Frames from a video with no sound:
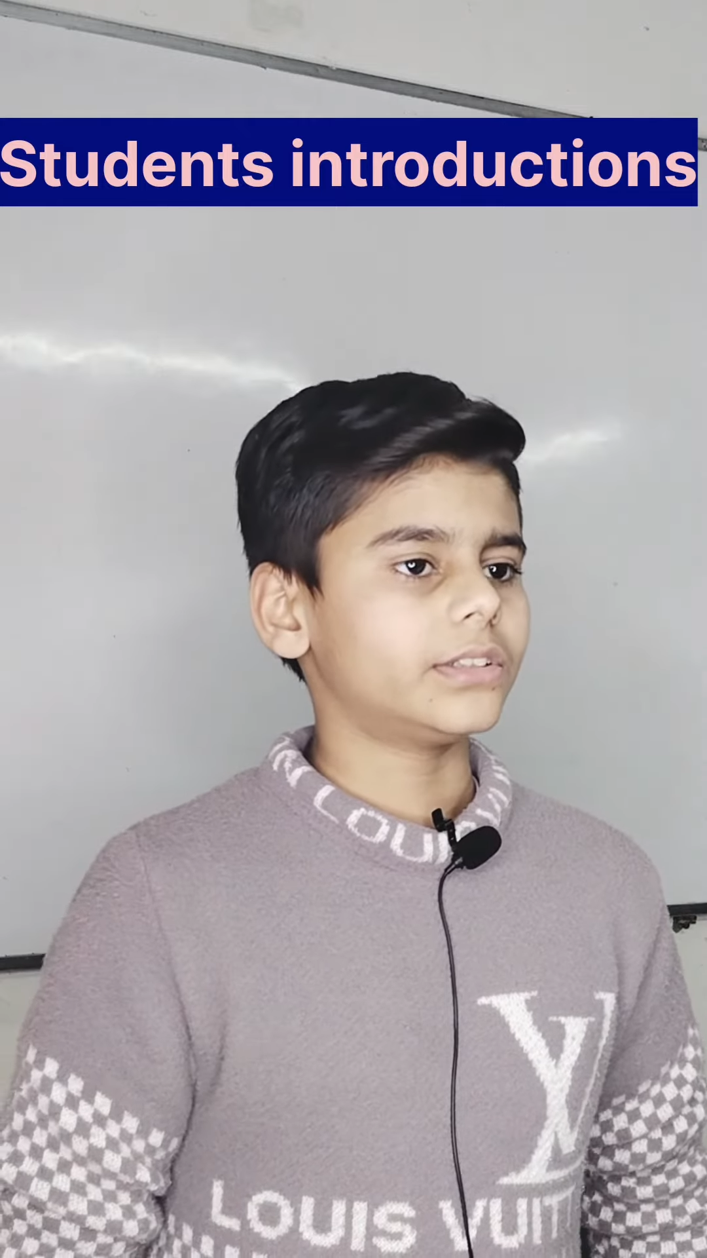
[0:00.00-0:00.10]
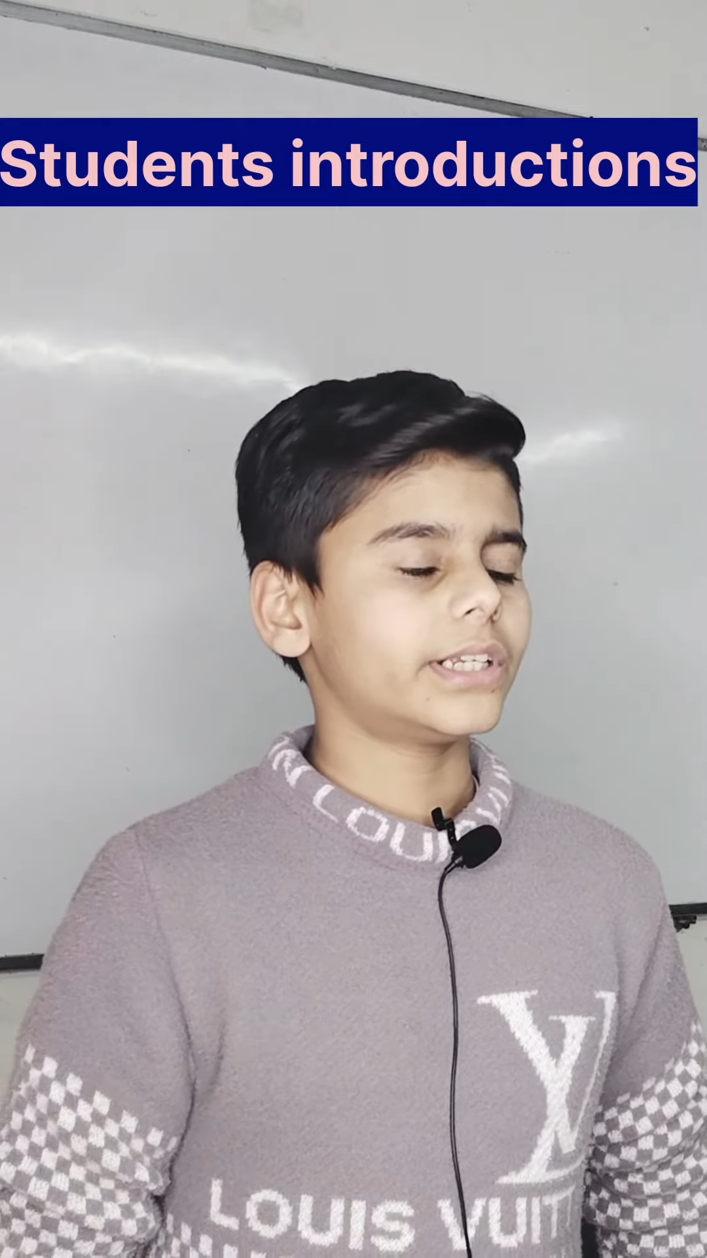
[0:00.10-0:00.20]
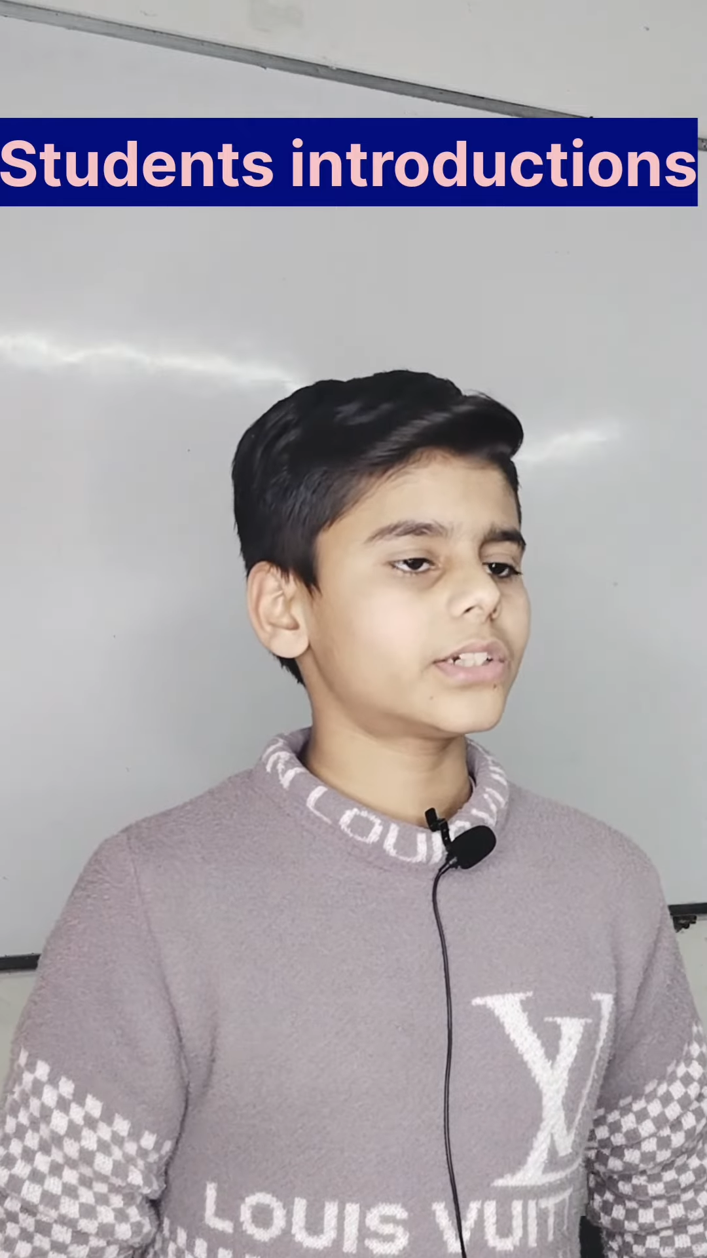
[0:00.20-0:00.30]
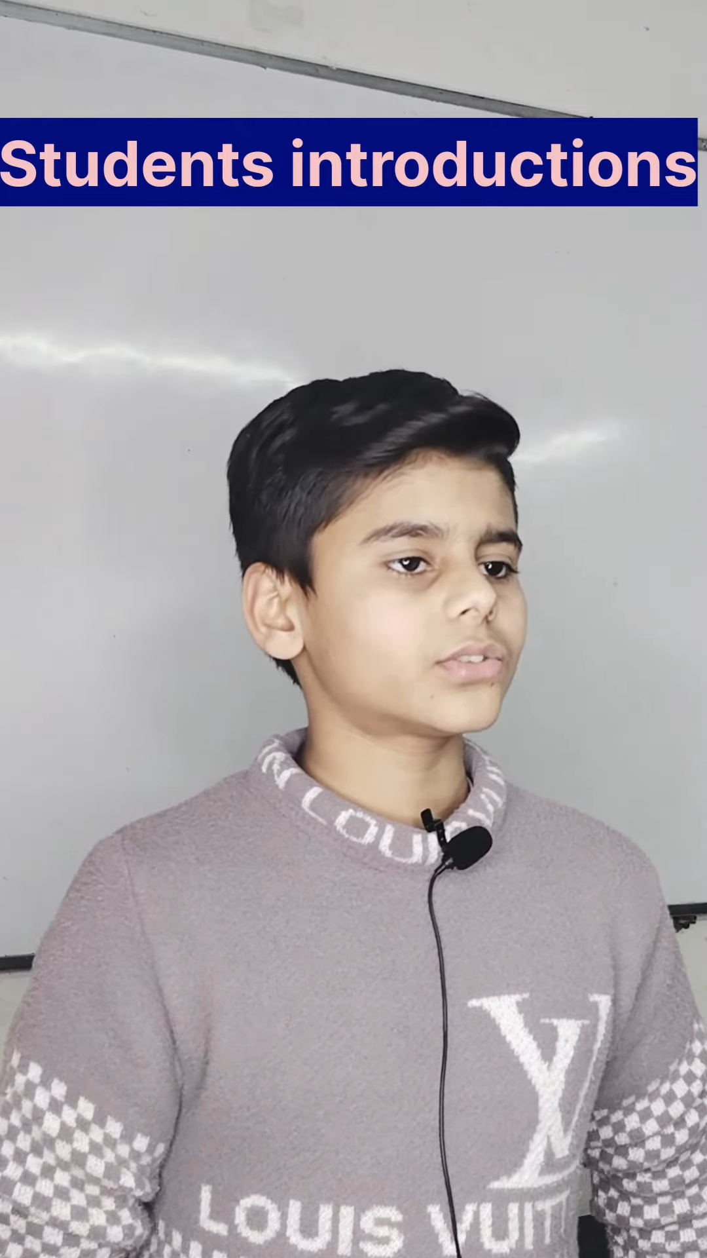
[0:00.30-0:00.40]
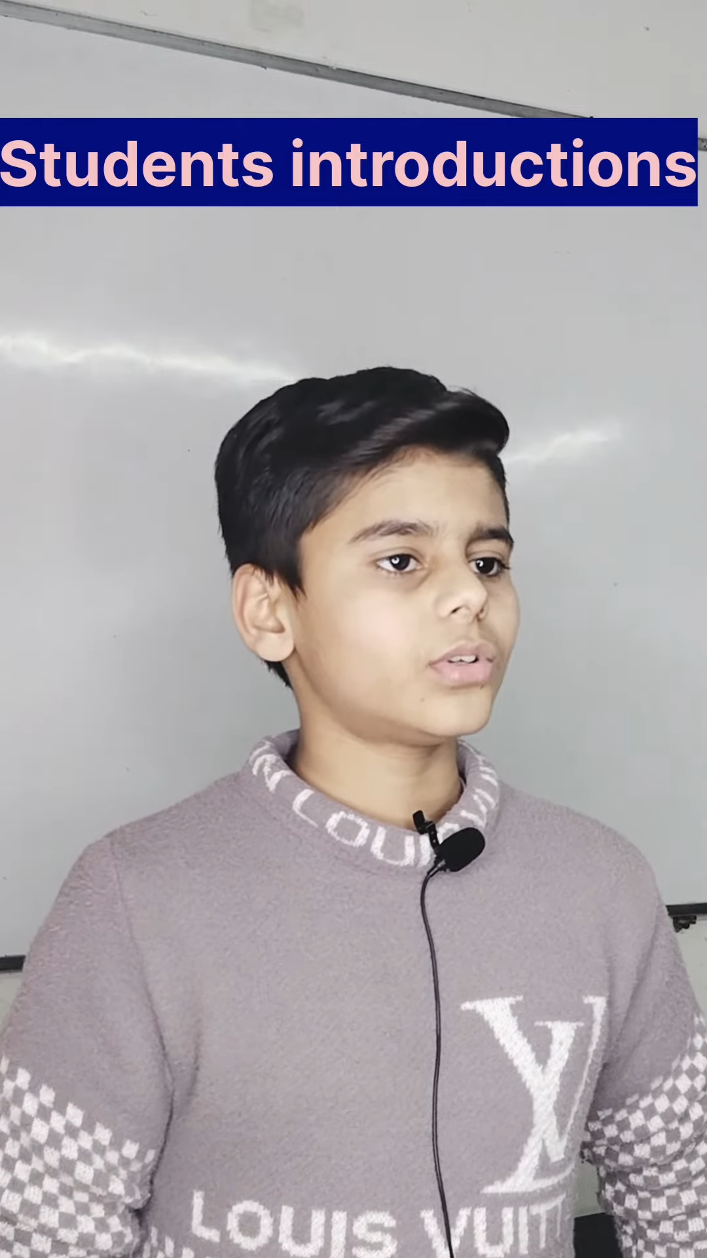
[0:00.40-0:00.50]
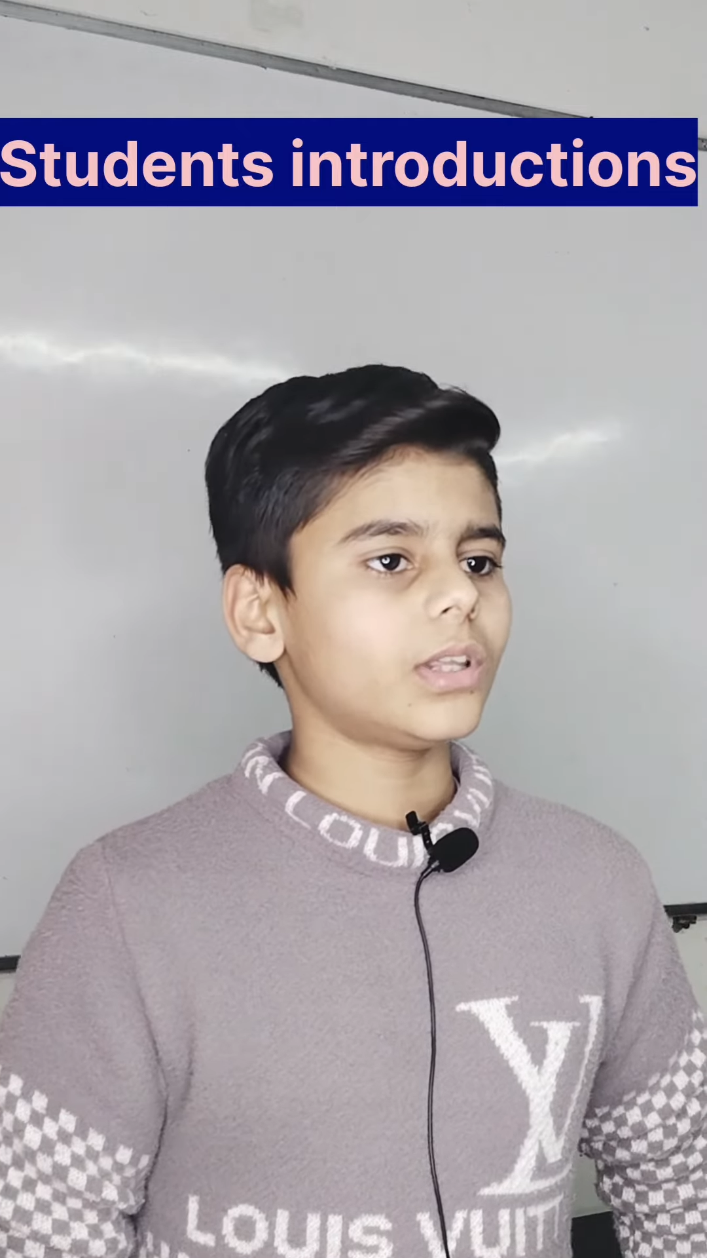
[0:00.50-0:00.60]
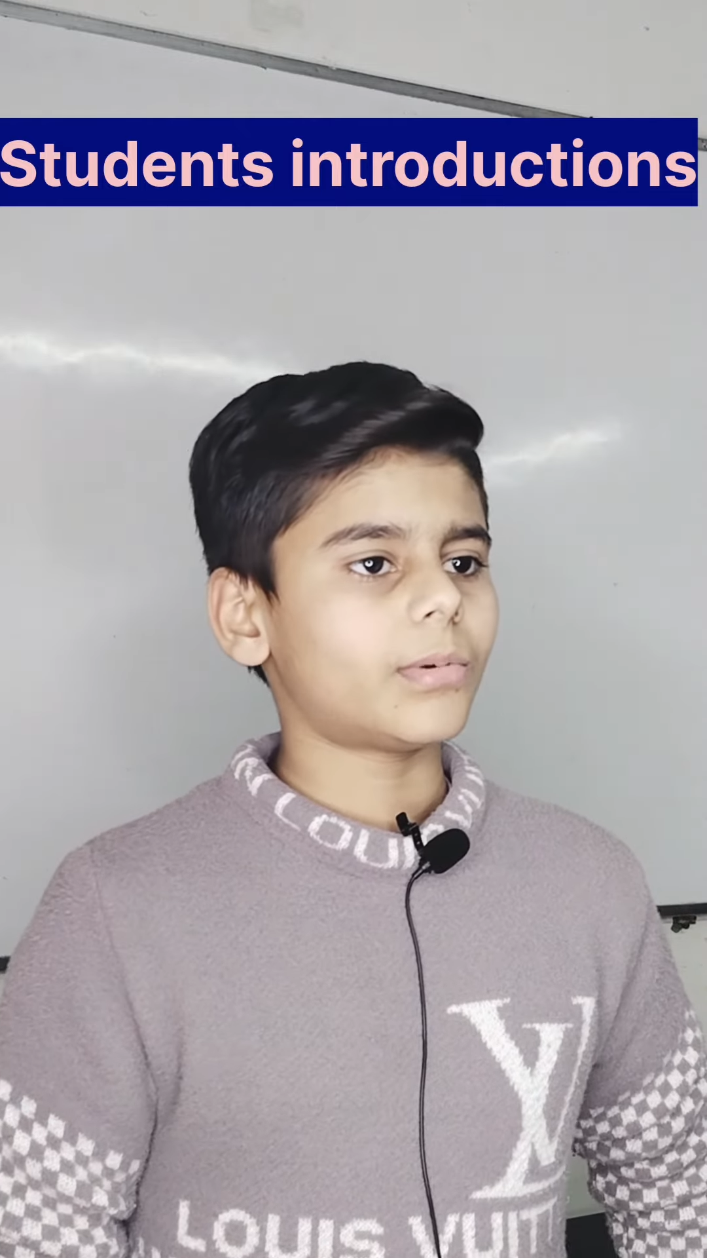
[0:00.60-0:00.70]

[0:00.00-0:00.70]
That's all